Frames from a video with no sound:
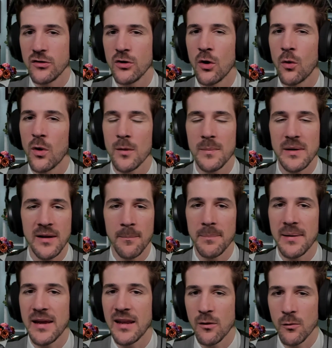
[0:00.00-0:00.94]
You don't want to be
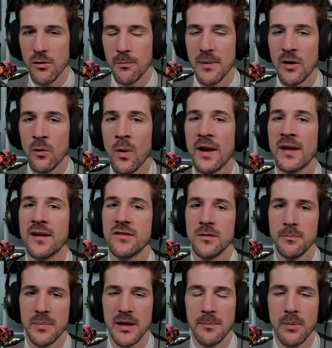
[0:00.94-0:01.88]
competing with big weddings
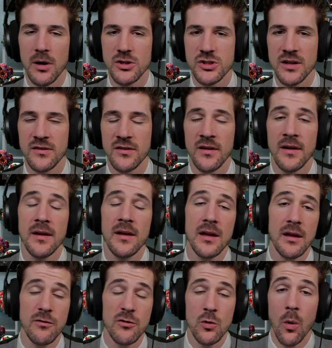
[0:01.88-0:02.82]
and big budgets
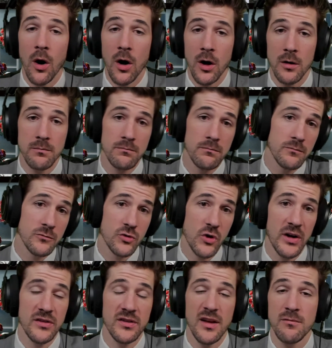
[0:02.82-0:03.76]
if you are
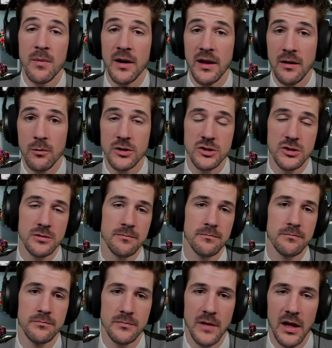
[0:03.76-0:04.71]
trying to save money, which
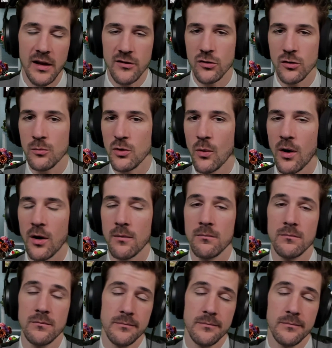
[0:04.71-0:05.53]
I assume you are.